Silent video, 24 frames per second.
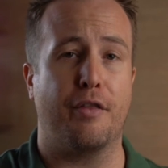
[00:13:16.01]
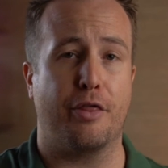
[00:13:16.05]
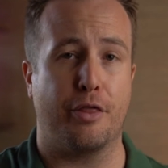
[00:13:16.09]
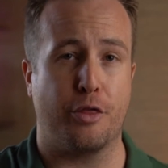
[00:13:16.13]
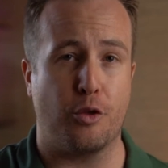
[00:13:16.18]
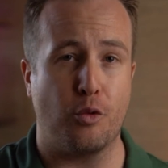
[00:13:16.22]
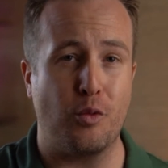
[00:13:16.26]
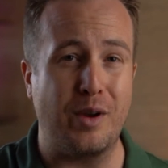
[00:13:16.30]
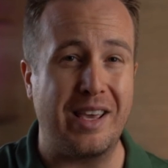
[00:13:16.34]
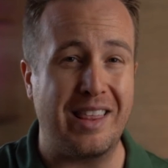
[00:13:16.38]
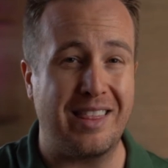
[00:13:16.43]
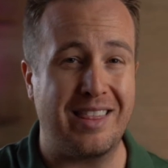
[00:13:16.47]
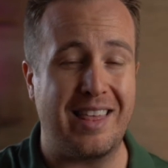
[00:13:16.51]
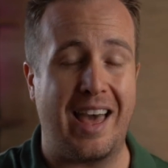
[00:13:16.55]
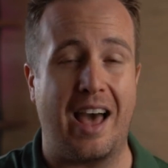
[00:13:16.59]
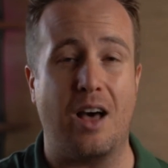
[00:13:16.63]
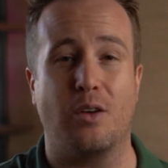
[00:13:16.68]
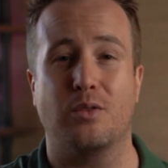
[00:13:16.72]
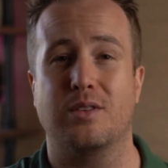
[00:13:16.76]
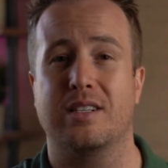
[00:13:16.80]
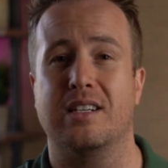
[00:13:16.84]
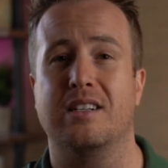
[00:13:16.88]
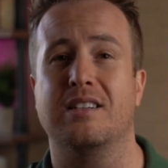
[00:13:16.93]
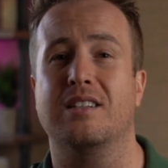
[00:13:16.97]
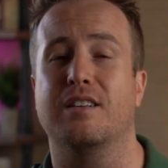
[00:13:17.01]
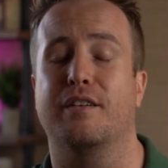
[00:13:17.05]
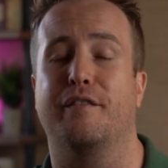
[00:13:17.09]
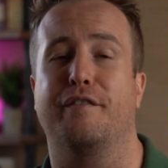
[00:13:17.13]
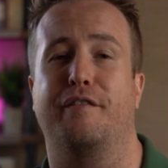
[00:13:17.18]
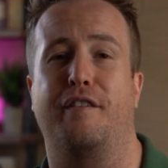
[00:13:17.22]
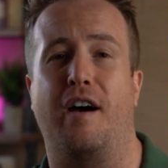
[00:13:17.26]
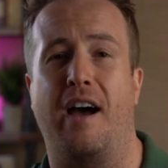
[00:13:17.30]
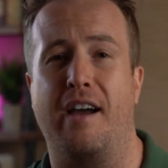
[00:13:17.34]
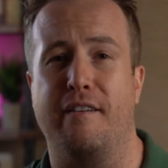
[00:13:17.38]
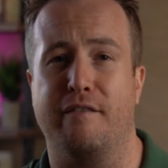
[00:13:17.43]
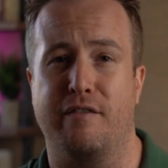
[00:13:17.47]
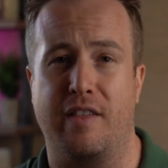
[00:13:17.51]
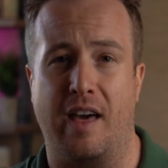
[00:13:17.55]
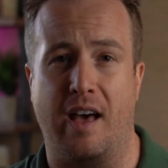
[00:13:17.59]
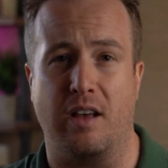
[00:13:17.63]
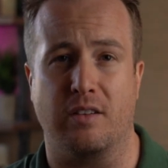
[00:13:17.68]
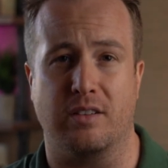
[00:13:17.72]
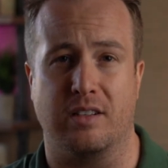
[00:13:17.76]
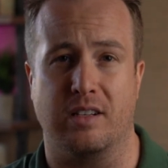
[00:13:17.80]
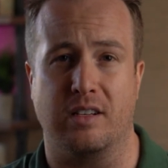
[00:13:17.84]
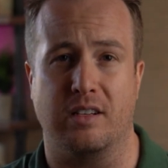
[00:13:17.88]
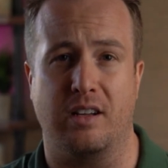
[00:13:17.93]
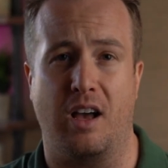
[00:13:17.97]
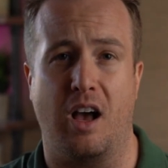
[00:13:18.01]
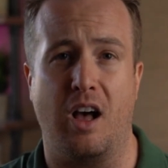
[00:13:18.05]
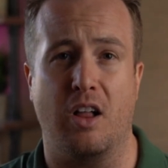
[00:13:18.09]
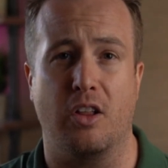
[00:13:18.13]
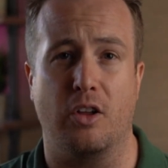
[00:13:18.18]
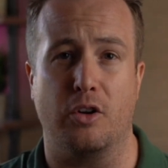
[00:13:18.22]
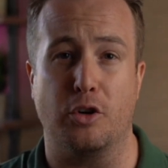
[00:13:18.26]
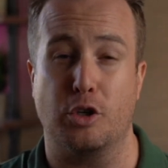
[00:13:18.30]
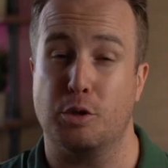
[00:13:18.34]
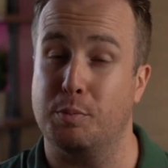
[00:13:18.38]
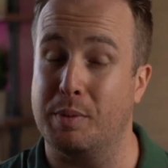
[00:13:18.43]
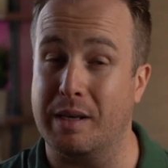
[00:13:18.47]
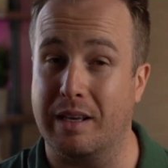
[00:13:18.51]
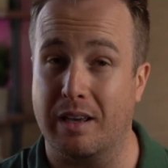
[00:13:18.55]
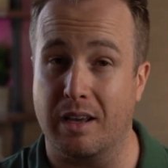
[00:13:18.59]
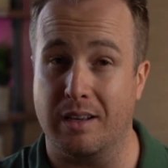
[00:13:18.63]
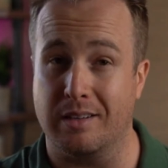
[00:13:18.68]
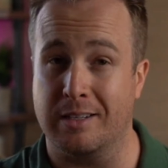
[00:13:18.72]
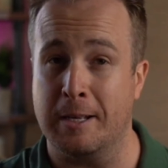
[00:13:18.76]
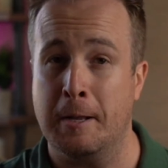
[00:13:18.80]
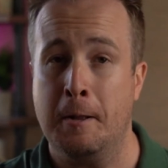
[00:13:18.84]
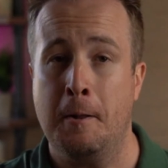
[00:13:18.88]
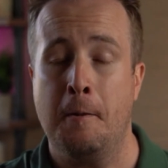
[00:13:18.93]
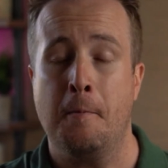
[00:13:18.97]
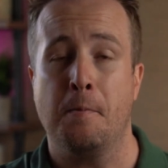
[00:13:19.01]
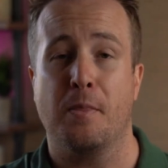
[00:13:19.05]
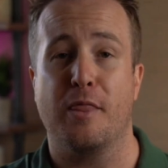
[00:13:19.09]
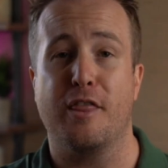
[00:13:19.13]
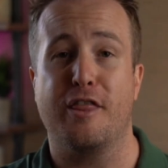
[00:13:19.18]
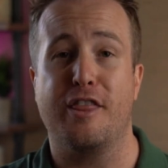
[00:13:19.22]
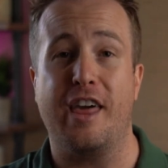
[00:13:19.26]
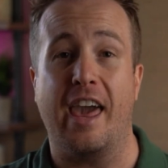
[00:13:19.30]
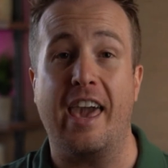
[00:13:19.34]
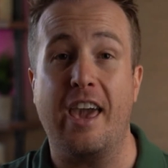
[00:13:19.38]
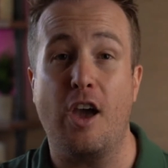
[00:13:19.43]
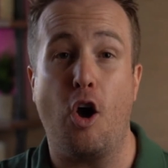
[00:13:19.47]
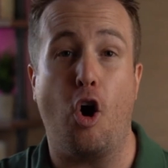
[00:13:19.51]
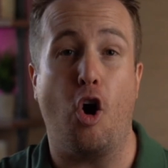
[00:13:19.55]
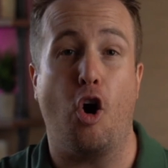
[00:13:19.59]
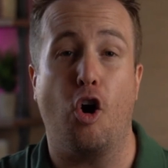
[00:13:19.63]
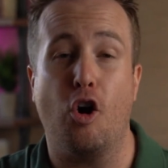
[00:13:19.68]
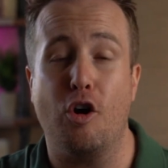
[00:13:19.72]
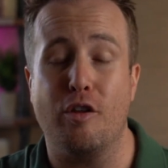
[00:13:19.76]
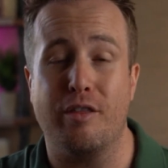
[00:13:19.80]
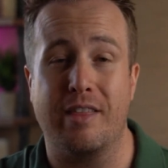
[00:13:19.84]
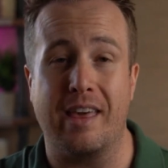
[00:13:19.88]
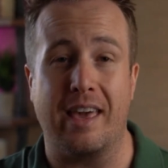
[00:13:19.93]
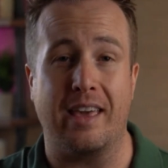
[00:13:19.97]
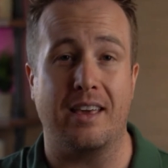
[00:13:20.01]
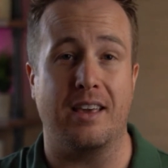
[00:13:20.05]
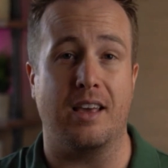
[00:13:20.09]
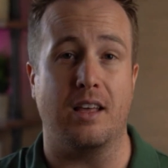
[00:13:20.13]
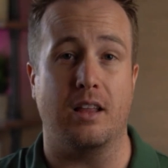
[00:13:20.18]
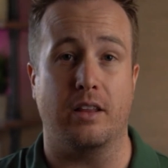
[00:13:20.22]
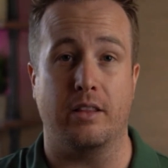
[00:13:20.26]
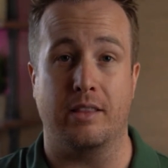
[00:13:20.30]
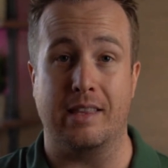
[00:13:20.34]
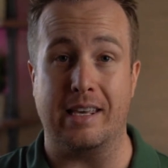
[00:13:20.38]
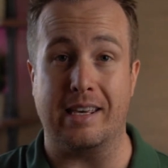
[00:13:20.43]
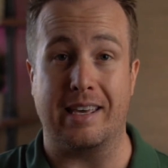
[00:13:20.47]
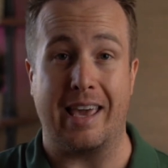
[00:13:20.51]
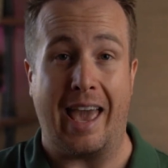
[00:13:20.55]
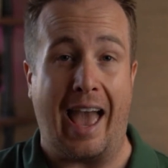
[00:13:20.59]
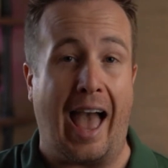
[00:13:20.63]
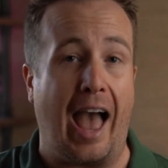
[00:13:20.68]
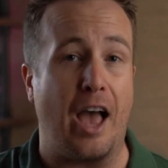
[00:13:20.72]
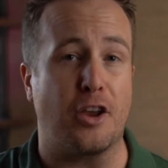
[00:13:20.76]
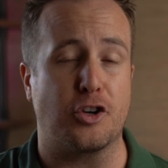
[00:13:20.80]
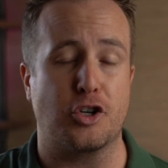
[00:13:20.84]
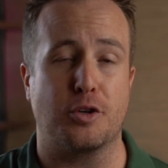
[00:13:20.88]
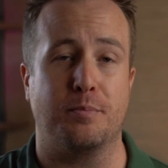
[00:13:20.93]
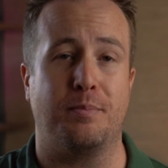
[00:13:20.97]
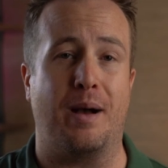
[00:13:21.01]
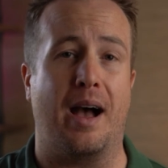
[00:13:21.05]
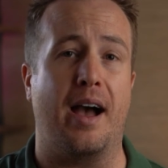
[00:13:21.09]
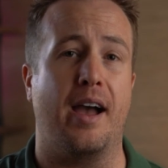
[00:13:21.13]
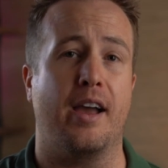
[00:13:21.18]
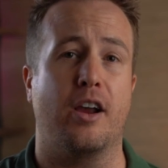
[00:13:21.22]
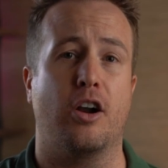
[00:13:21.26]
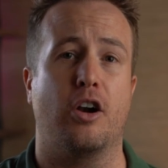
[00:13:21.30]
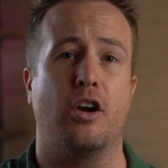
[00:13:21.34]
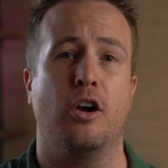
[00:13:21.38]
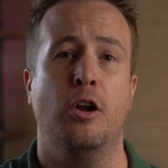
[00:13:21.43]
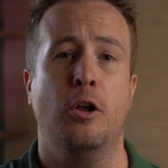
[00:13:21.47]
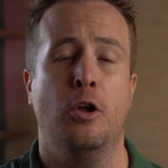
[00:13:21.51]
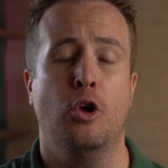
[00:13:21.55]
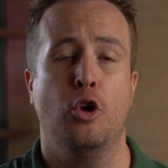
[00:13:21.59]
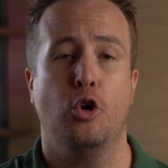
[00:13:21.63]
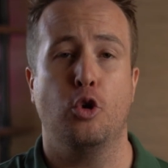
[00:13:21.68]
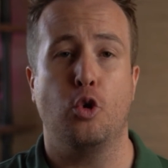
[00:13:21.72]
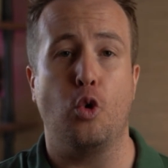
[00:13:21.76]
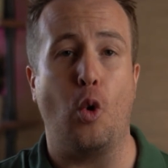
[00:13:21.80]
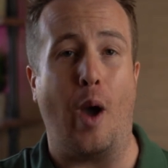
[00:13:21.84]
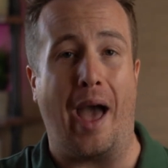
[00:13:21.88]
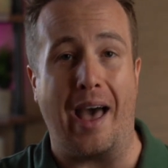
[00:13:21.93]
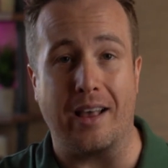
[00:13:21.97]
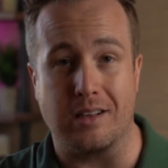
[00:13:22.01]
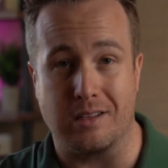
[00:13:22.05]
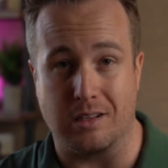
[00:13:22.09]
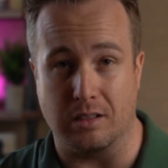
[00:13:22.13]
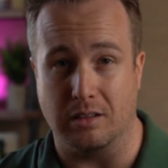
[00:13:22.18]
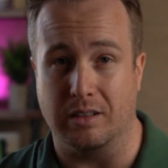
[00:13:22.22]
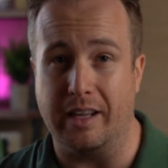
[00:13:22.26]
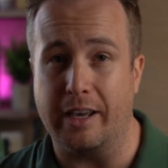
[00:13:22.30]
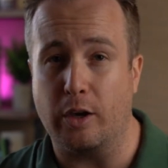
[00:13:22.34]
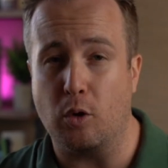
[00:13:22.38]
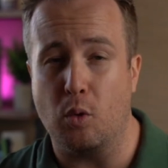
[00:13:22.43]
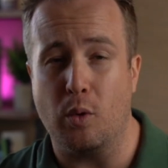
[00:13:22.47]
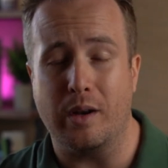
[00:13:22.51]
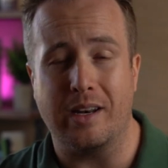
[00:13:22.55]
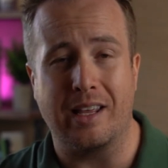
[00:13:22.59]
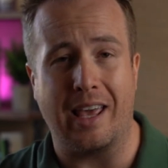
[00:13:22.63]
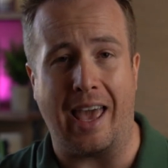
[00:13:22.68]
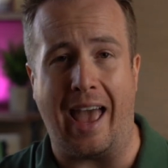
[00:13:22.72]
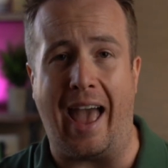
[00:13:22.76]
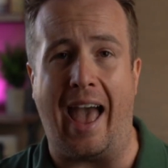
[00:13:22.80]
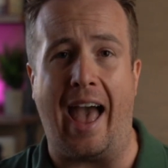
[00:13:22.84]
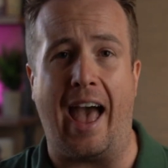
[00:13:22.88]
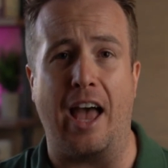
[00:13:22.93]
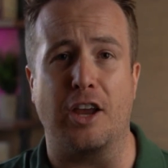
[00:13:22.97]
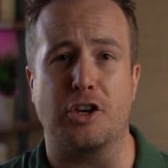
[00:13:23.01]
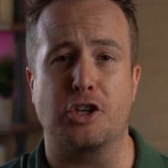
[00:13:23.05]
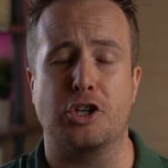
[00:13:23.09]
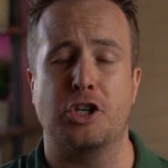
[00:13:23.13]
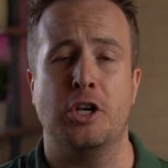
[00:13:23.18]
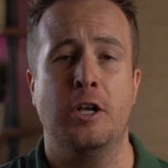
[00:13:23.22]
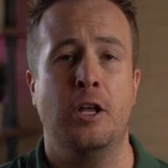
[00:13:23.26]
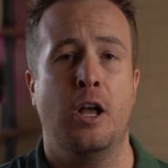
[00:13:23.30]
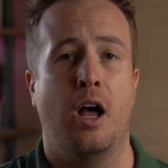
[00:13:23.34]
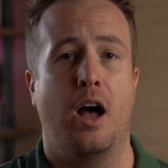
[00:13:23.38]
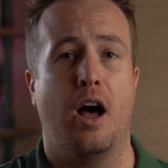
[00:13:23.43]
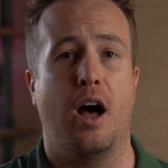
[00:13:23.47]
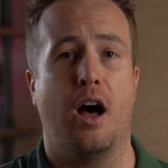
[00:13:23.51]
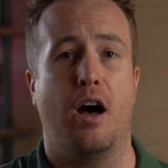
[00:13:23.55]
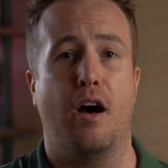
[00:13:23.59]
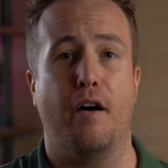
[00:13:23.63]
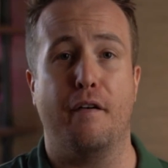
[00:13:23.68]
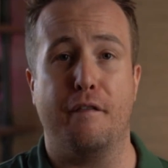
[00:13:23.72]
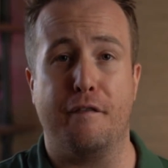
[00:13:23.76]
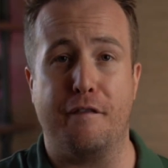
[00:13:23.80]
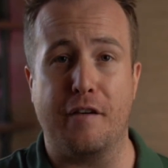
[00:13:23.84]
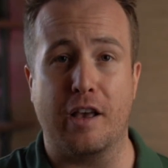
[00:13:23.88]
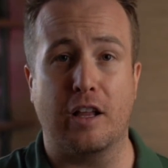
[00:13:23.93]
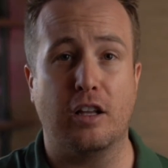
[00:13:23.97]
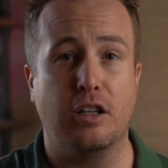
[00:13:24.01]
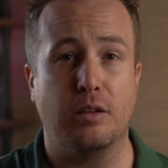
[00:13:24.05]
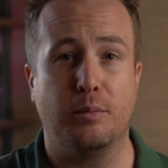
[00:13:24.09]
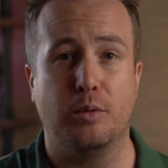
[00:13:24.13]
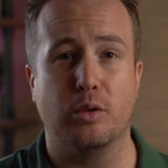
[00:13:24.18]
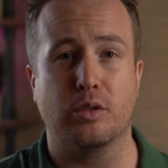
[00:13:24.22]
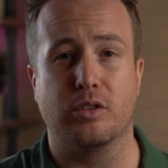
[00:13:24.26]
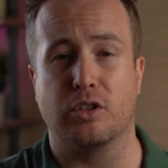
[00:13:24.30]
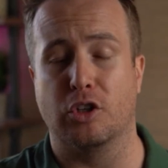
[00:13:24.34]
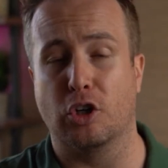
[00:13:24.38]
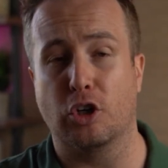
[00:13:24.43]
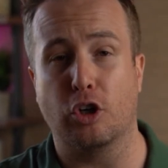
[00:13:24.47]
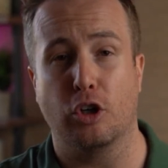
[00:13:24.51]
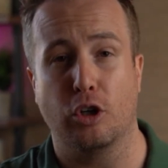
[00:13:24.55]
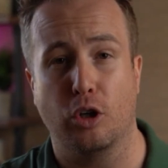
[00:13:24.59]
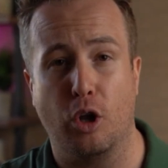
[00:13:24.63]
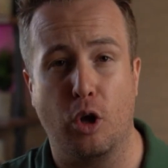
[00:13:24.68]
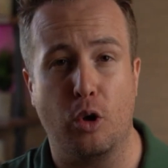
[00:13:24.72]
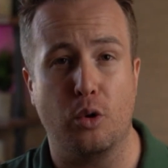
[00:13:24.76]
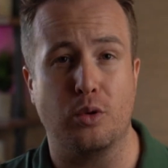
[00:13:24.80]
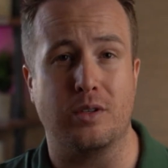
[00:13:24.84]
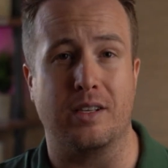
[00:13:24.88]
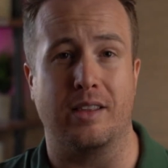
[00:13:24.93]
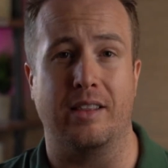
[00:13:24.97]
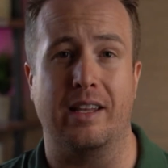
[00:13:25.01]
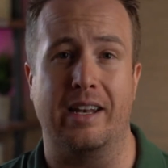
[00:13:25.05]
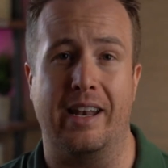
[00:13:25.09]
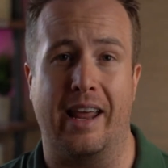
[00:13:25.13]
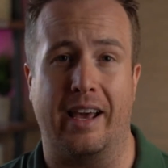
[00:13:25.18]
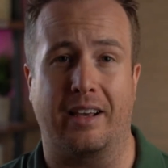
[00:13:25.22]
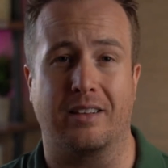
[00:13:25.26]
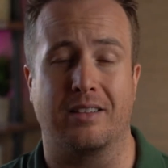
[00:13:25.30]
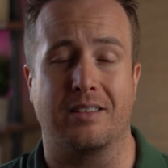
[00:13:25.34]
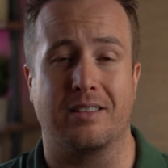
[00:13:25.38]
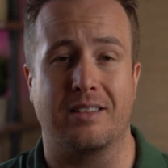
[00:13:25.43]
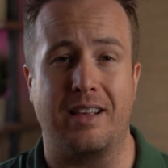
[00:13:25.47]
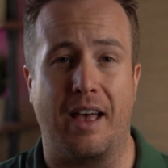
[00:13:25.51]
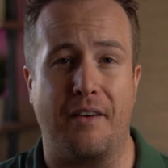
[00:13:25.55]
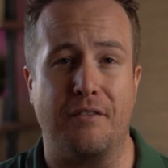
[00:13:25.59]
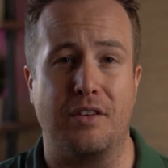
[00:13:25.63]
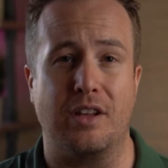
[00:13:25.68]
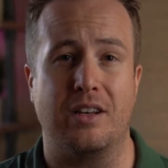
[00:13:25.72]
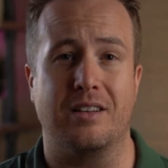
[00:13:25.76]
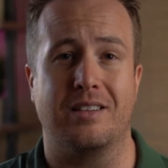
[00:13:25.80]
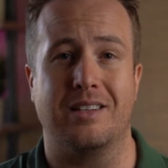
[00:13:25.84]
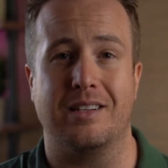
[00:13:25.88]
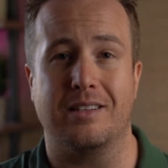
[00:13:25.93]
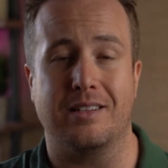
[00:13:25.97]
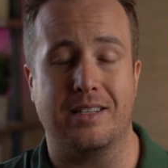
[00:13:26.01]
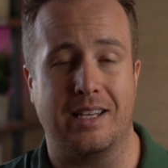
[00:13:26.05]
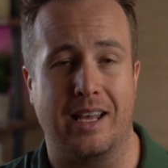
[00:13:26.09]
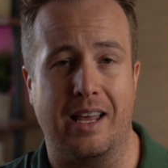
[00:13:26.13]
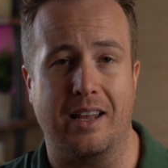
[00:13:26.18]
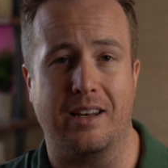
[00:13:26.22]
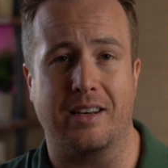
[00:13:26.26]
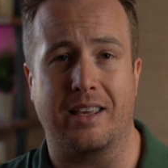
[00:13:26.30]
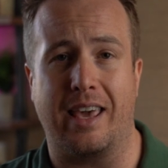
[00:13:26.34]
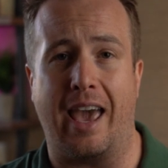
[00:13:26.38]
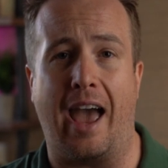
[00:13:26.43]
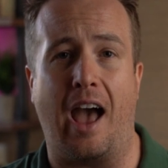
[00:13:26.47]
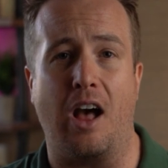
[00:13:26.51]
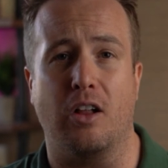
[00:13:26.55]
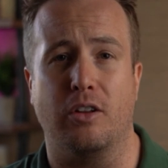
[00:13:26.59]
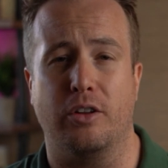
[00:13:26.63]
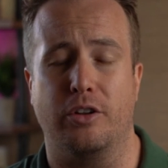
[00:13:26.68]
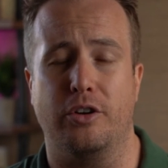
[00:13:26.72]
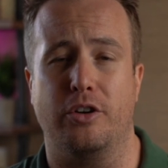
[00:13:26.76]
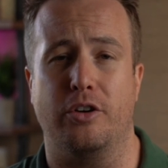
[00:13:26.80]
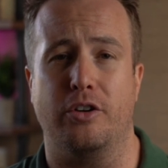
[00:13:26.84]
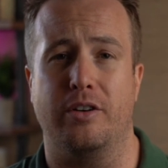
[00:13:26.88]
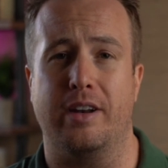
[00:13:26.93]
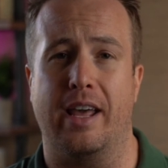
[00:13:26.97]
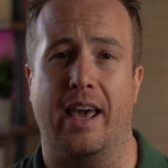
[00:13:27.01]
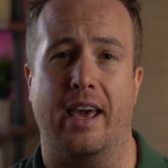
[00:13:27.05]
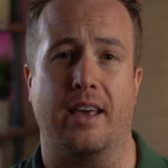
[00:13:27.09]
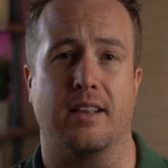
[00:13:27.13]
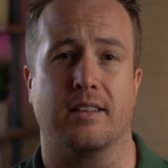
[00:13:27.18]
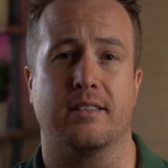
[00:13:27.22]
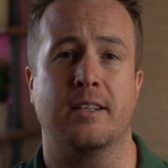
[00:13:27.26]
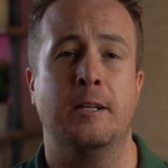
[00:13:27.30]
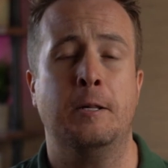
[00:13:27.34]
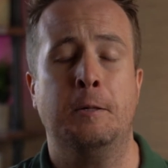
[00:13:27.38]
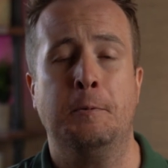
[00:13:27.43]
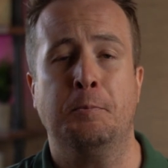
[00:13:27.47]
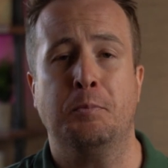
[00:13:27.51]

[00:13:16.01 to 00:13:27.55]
$3,000 to $5,000, because they are the cash buyer who has liquid cash available to close in the next 7 to 10 calendar days.